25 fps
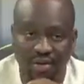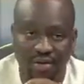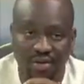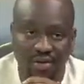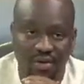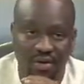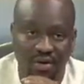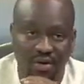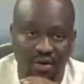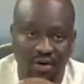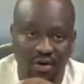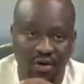
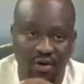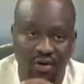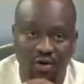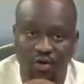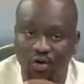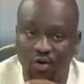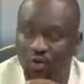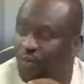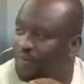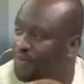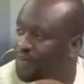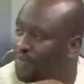or
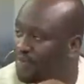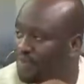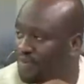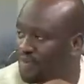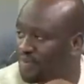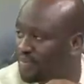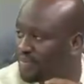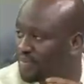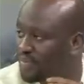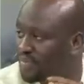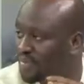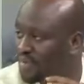group
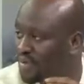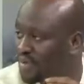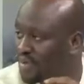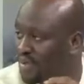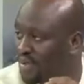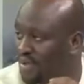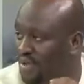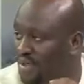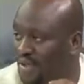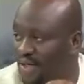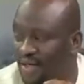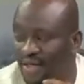
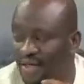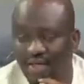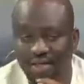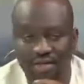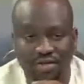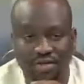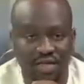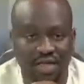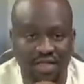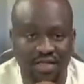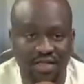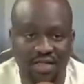
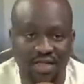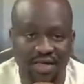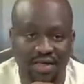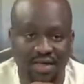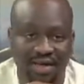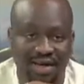interested in